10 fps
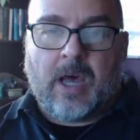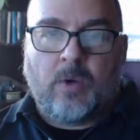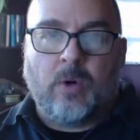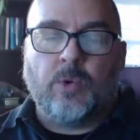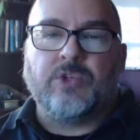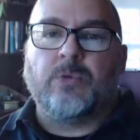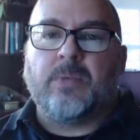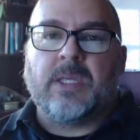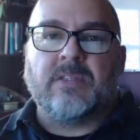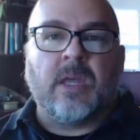hour, which will
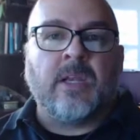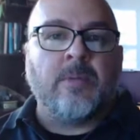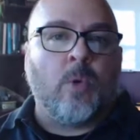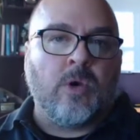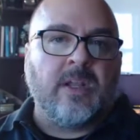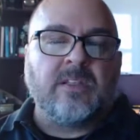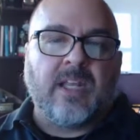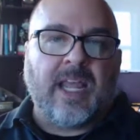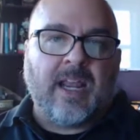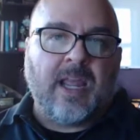be Sunday mornings
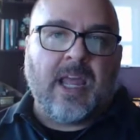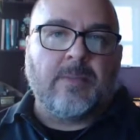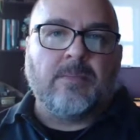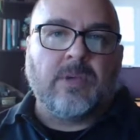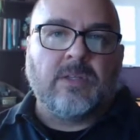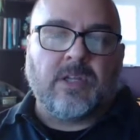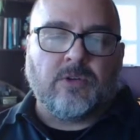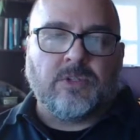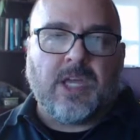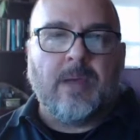at 8 a.m.
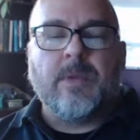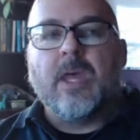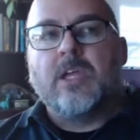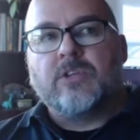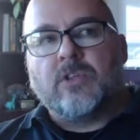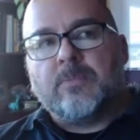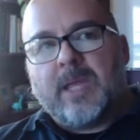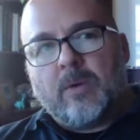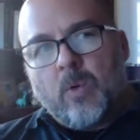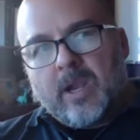Central Time. So there'll
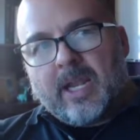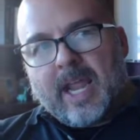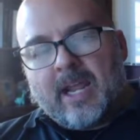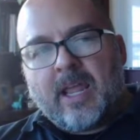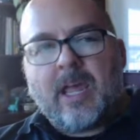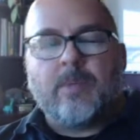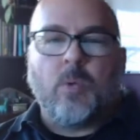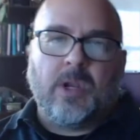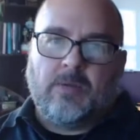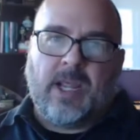be one at 8 a.m.
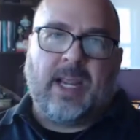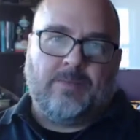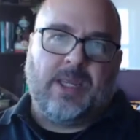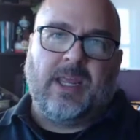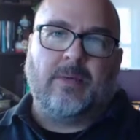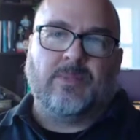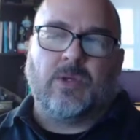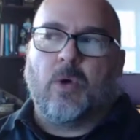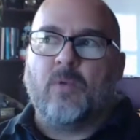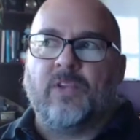and one at 8 p.m.
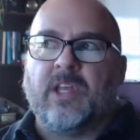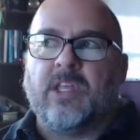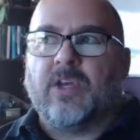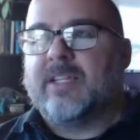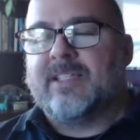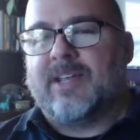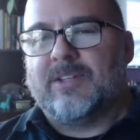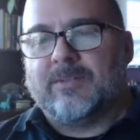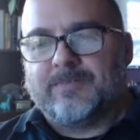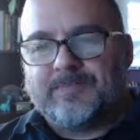So hopefully you can attend.